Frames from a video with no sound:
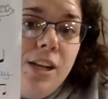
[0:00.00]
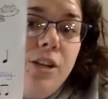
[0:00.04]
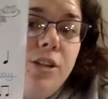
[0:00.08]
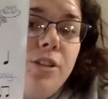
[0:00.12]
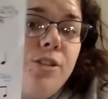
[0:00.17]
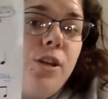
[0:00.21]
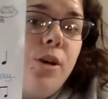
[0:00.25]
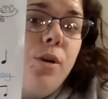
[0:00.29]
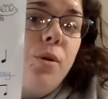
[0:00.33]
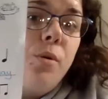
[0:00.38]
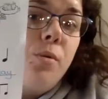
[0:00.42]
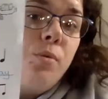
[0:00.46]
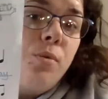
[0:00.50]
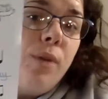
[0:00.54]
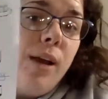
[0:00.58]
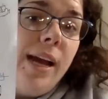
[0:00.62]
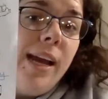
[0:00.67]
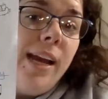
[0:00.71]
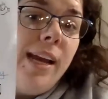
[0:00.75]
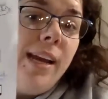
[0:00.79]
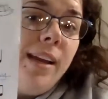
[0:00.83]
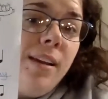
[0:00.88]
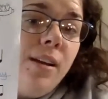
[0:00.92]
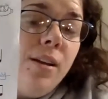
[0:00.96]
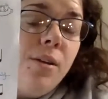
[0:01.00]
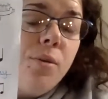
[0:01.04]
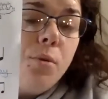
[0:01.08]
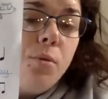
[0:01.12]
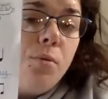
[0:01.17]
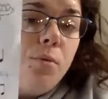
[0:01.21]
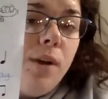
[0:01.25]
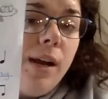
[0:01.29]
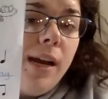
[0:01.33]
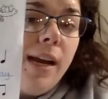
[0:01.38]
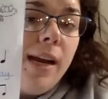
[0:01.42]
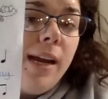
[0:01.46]
So rain,
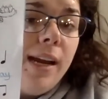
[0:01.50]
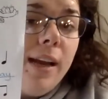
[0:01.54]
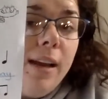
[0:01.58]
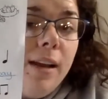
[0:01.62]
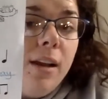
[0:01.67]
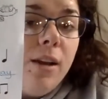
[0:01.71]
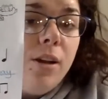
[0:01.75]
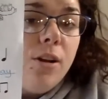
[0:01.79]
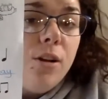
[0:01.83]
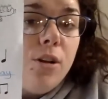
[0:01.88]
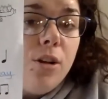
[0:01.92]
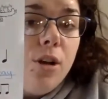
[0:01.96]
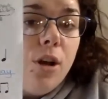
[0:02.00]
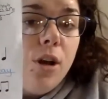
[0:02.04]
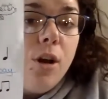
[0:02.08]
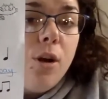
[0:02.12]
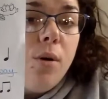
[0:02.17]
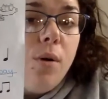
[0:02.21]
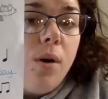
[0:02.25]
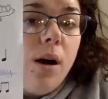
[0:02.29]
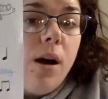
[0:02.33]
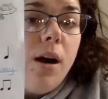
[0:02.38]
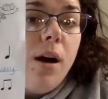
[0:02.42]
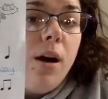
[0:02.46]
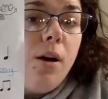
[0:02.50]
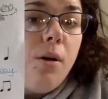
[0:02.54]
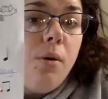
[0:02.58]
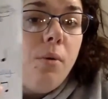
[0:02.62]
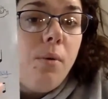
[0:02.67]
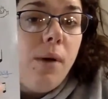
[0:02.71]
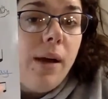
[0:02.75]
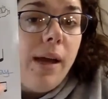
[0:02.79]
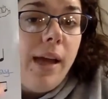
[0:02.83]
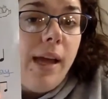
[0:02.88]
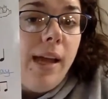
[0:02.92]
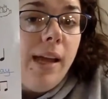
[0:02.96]
rain, go
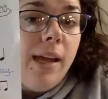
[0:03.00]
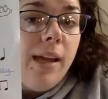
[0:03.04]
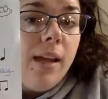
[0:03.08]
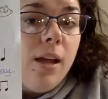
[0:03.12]
away.